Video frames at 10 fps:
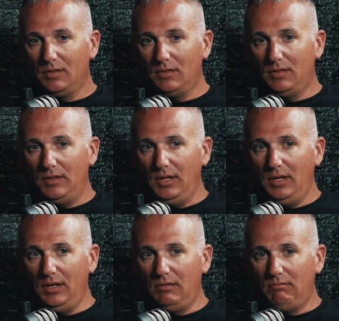
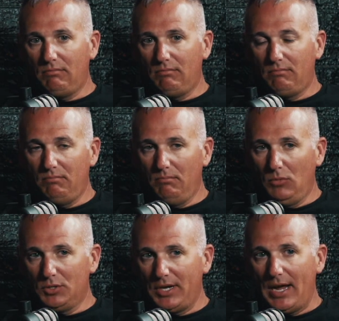the
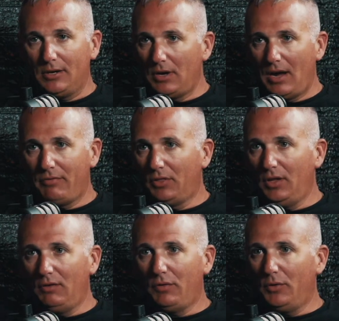most catastrophic
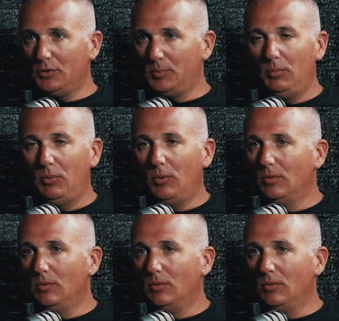thing for those people.